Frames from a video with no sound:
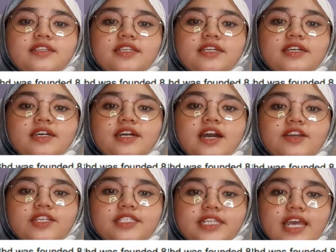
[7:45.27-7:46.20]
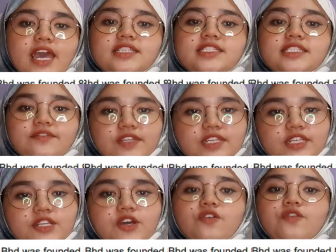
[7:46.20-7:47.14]
the current ex-dividend
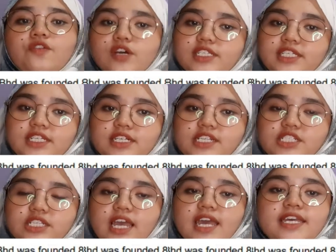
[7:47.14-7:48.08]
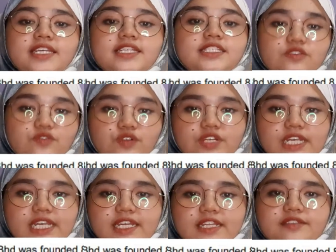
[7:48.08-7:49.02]
of ordinary share is 3
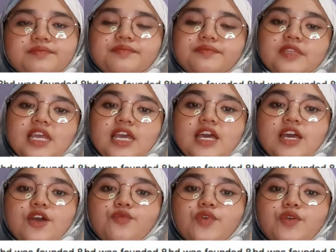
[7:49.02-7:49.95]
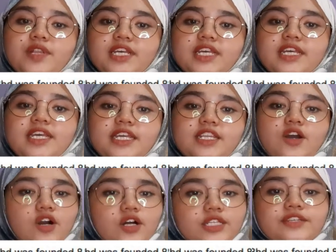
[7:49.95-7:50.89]
ringgit. We will key in
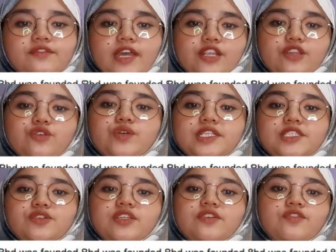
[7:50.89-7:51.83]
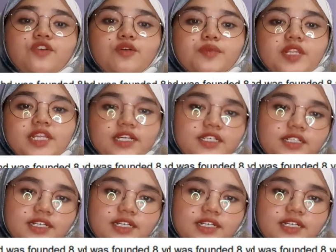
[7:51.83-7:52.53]
all the value into the formula